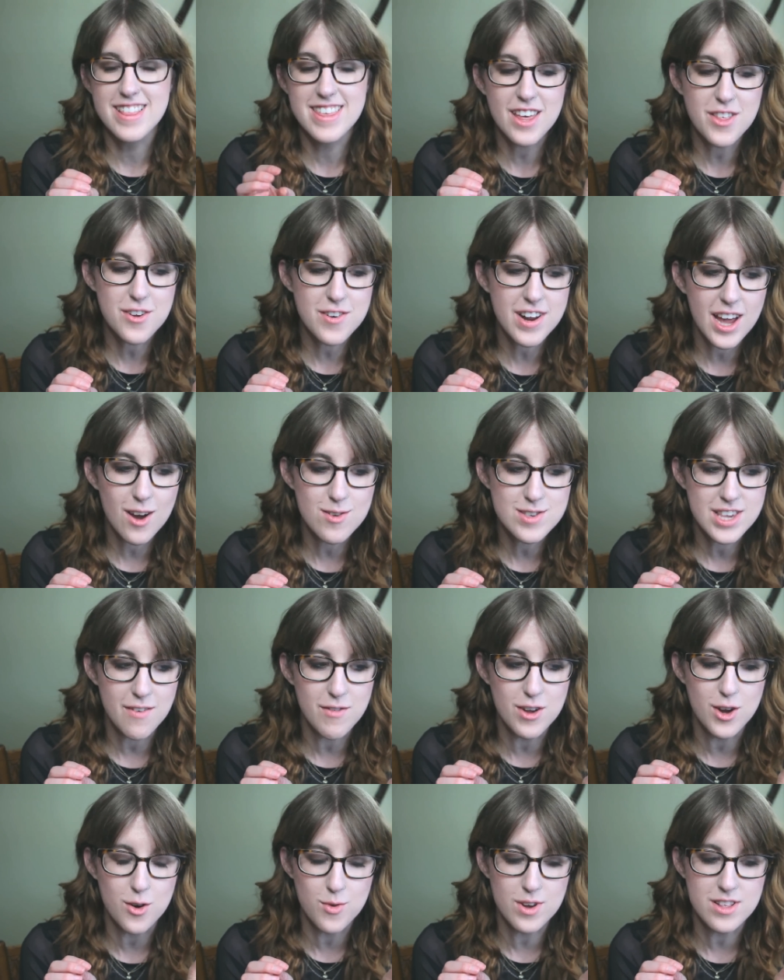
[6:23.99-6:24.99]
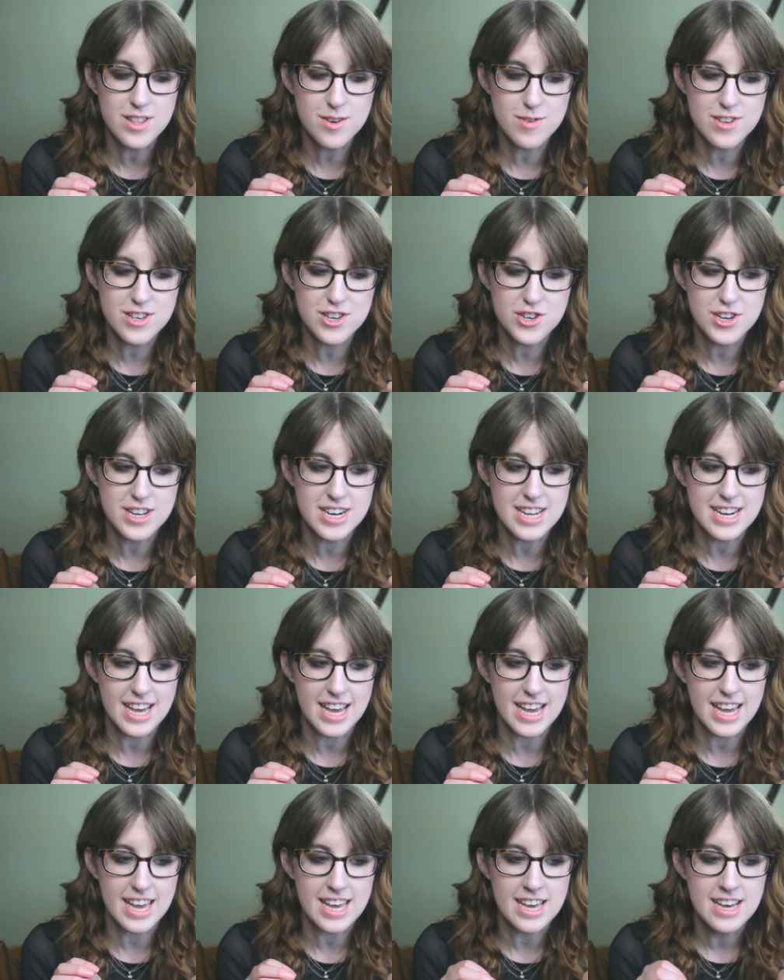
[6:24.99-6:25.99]
The other day I was having a really, really shitty
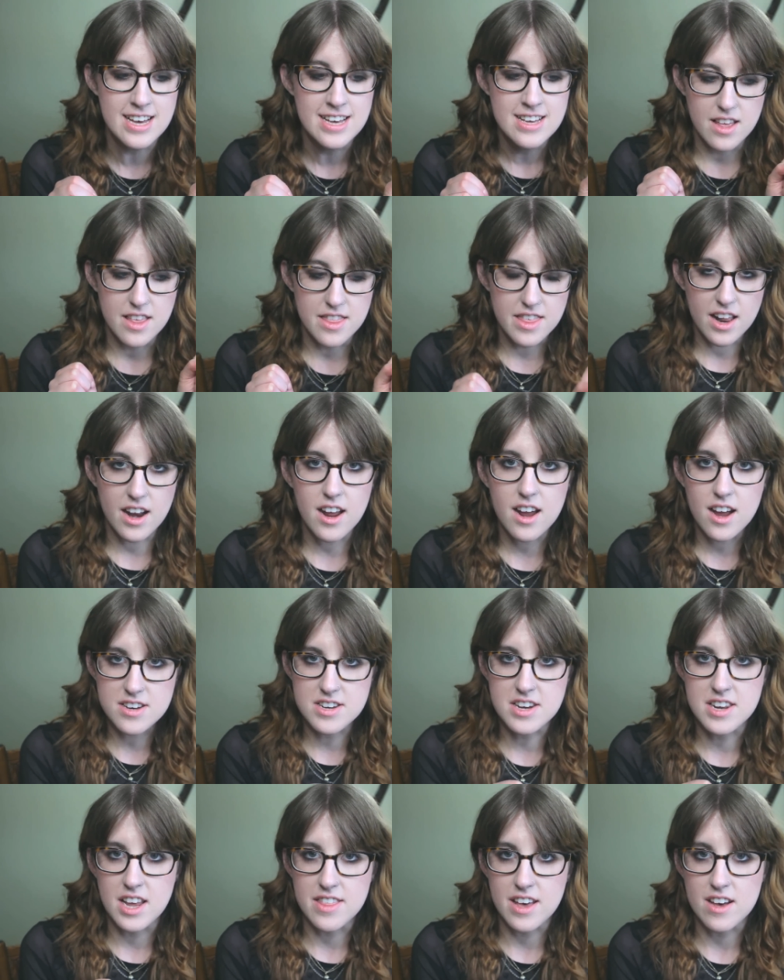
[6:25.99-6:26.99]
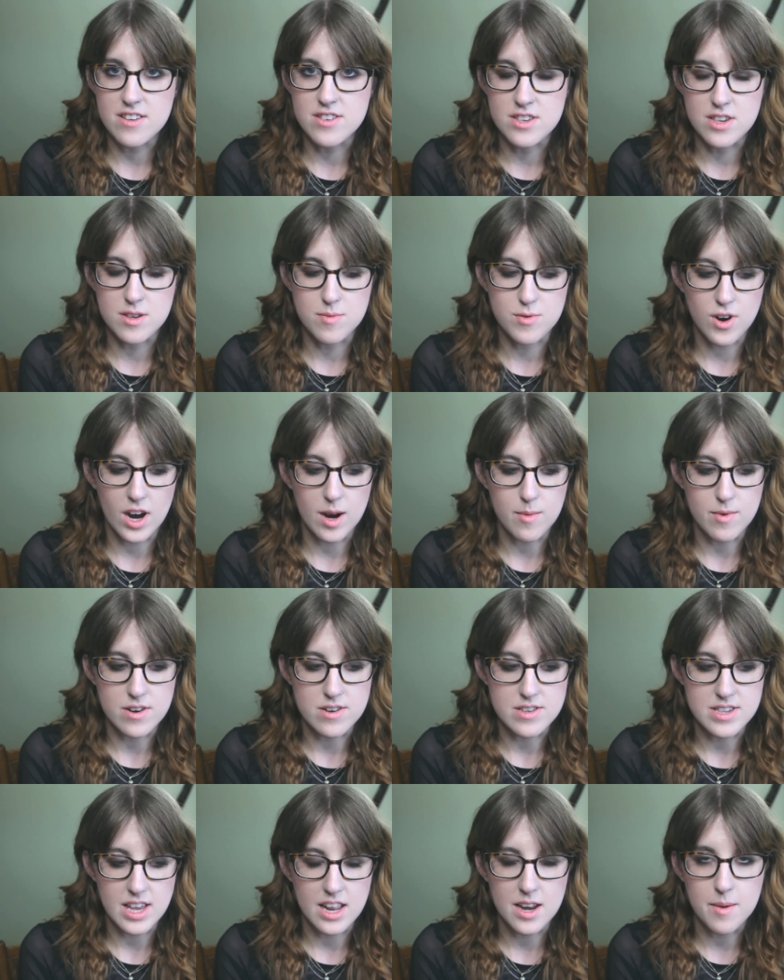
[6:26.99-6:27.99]
day. Then I got to 10,000
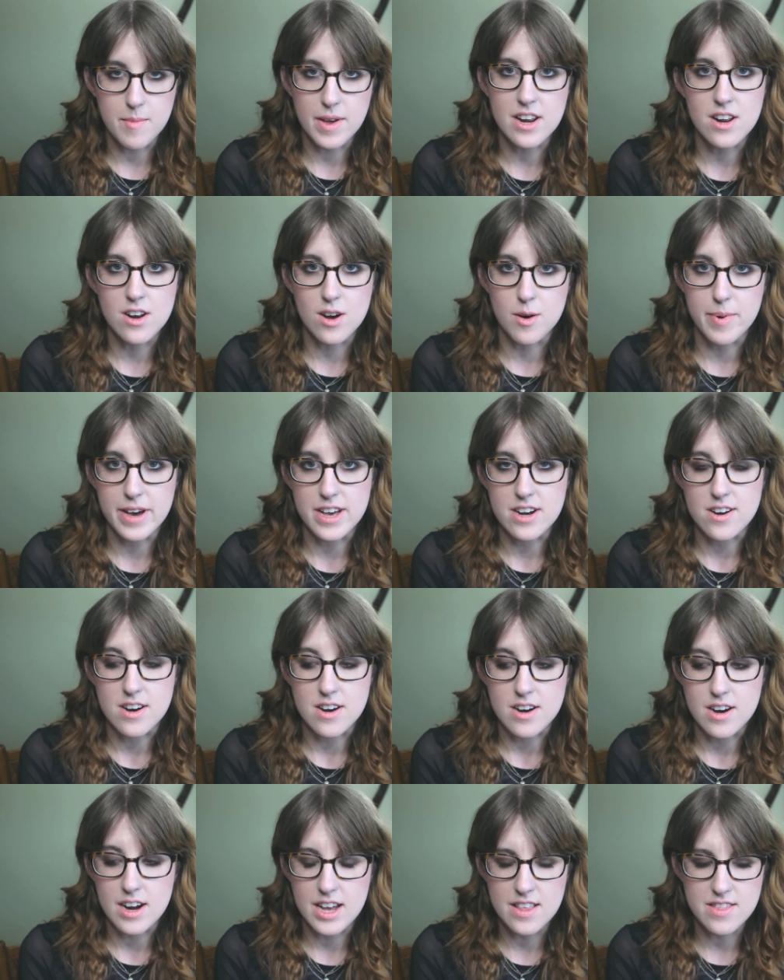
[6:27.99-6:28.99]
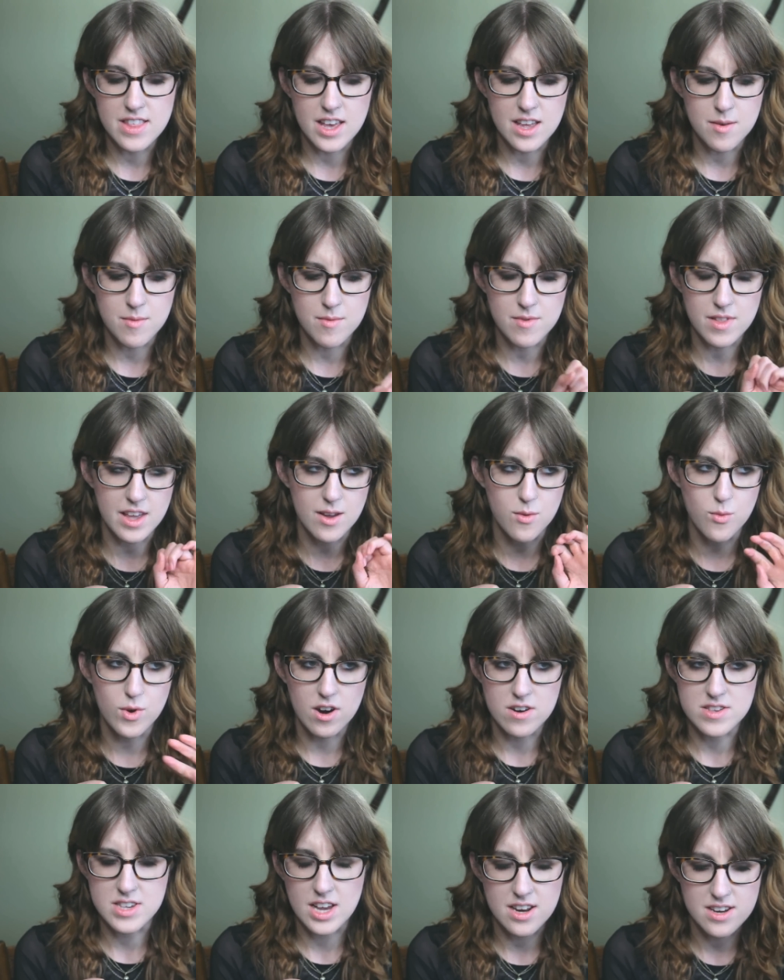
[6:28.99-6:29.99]
subscribers and it made it all better. And then like We
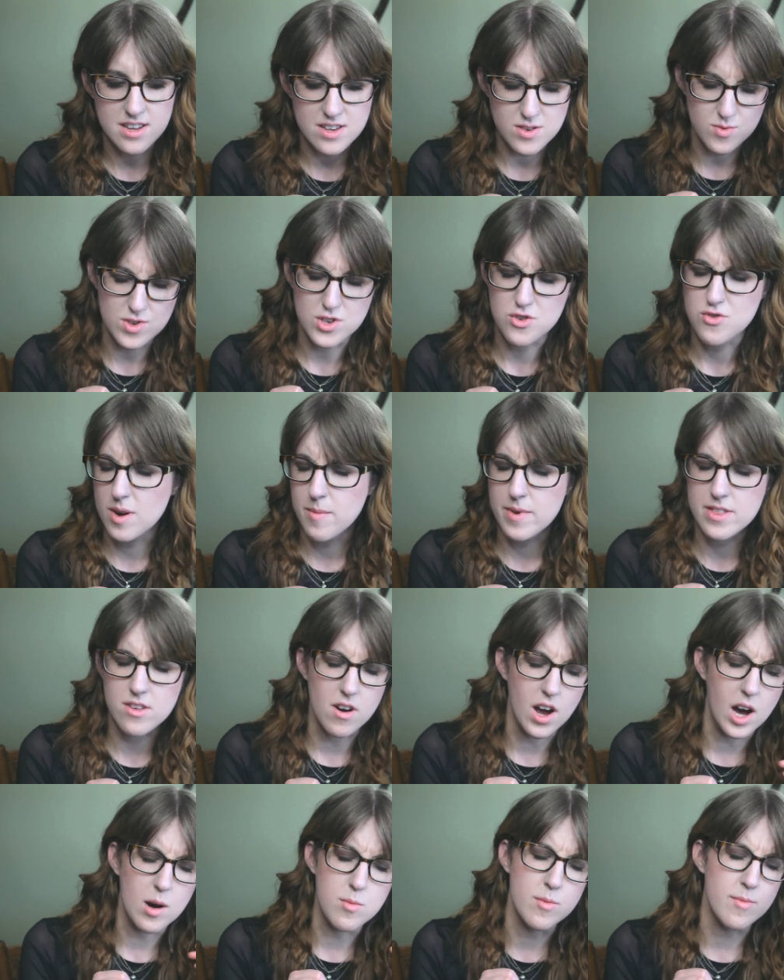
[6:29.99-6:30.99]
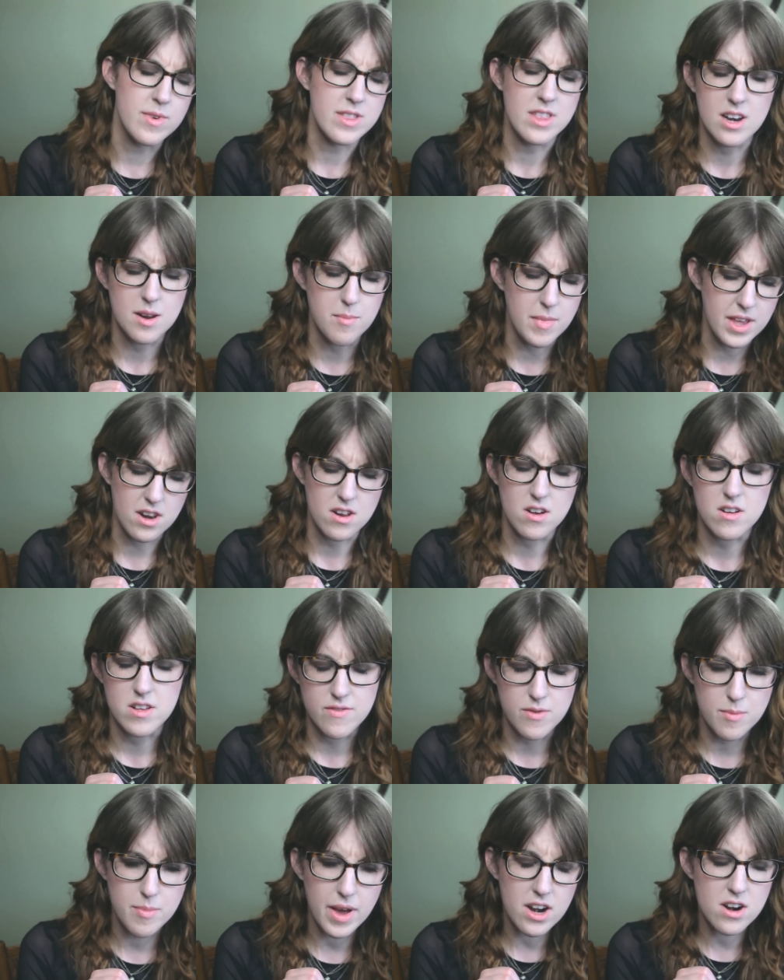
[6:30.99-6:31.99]
Are Scientists was streaming their album and then it made it all
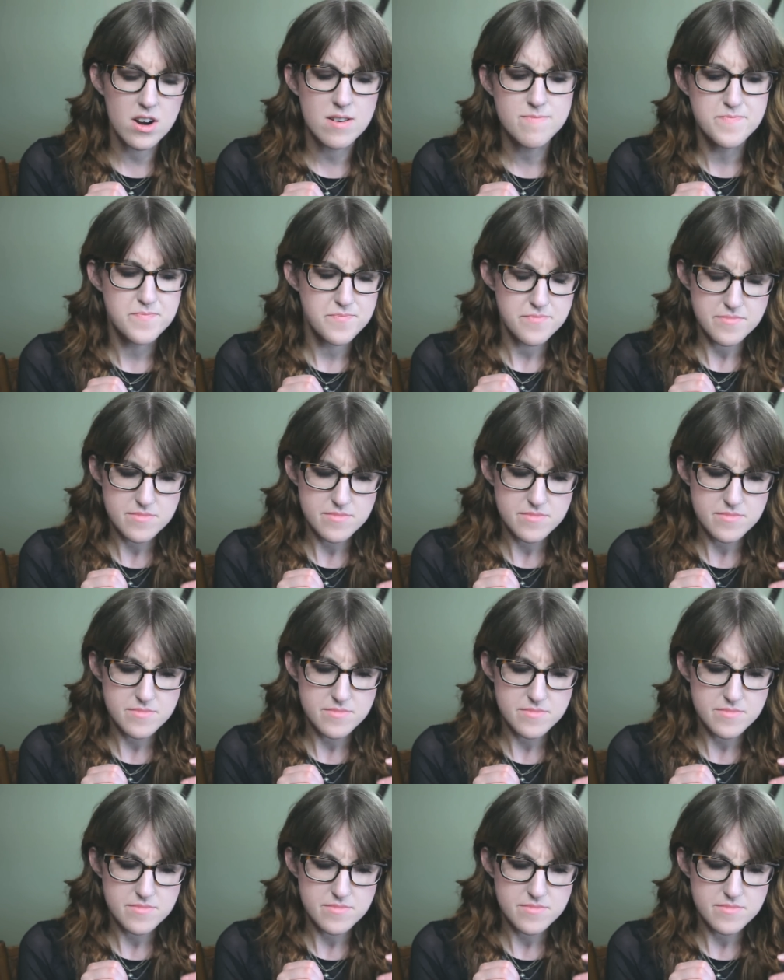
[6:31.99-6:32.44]
even better.